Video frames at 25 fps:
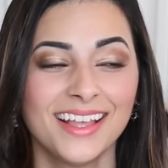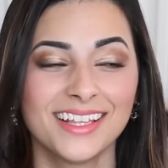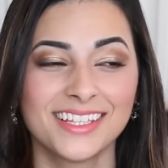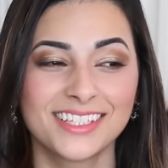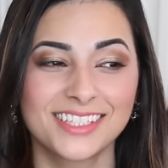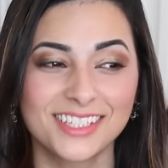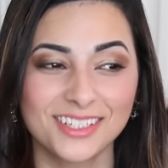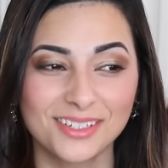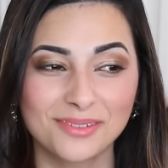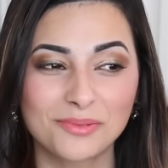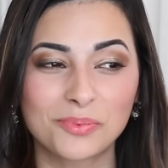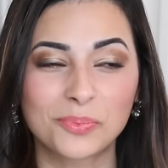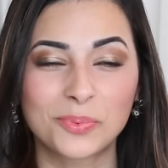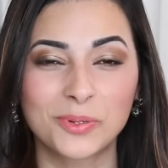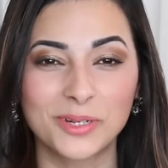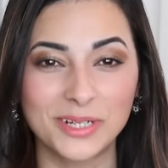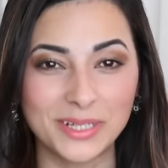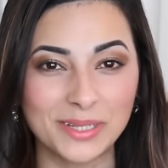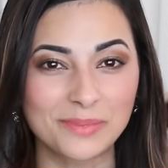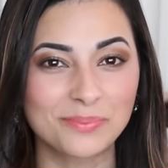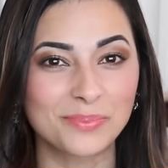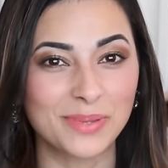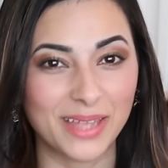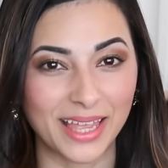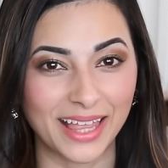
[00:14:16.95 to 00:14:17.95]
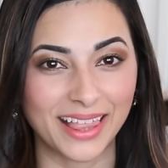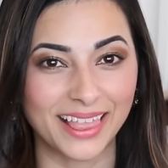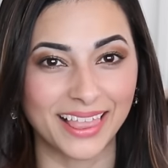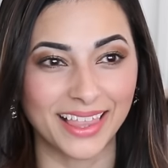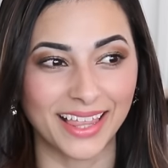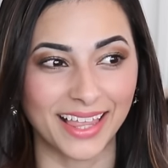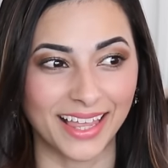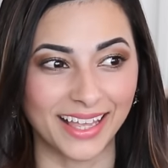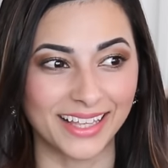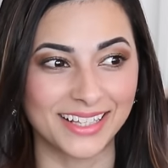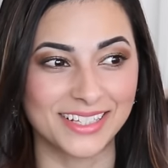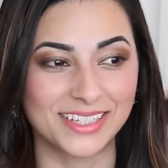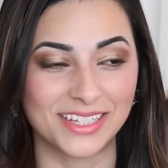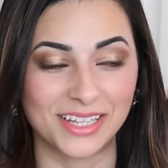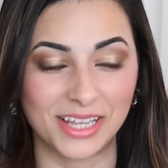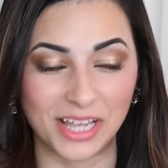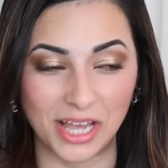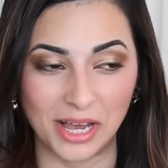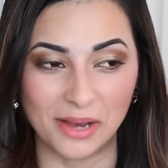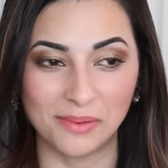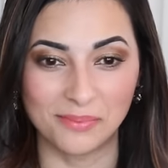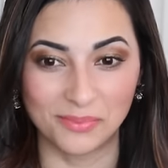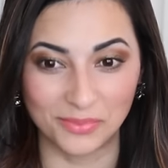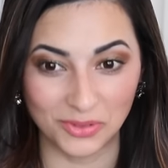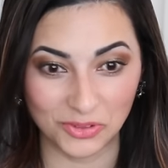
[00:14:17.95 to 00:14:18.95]
Still a pretty big thing to
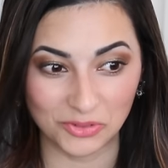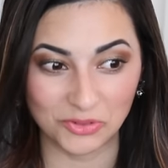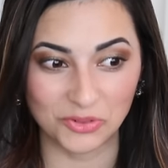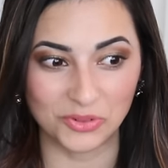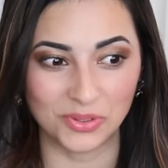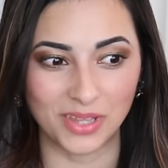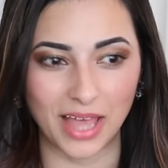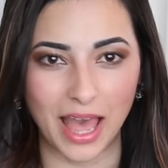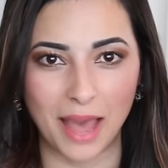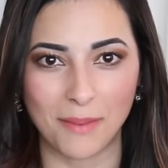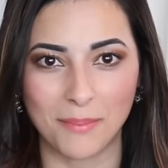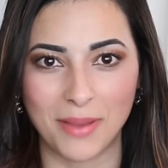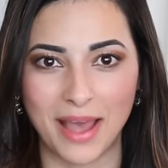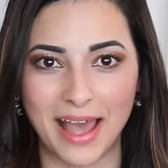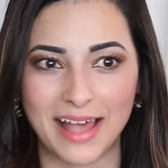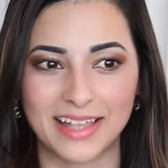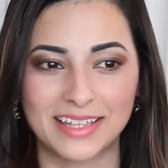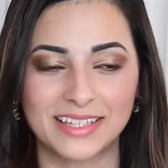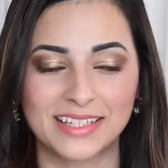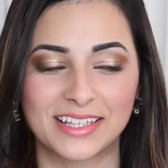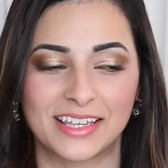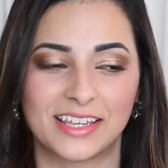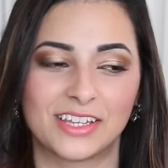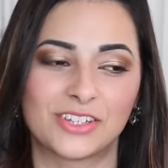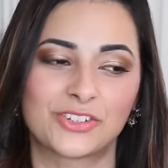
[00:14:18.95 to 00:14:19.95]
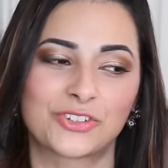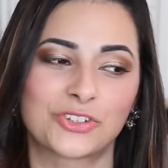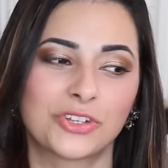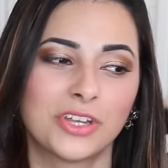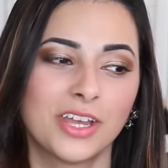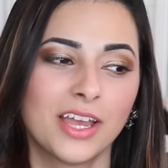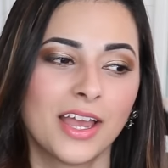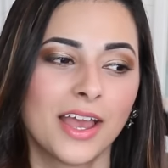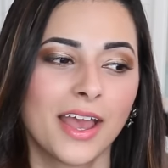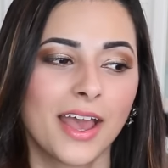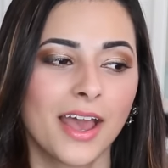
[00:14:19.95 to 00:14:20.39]
come through that passage.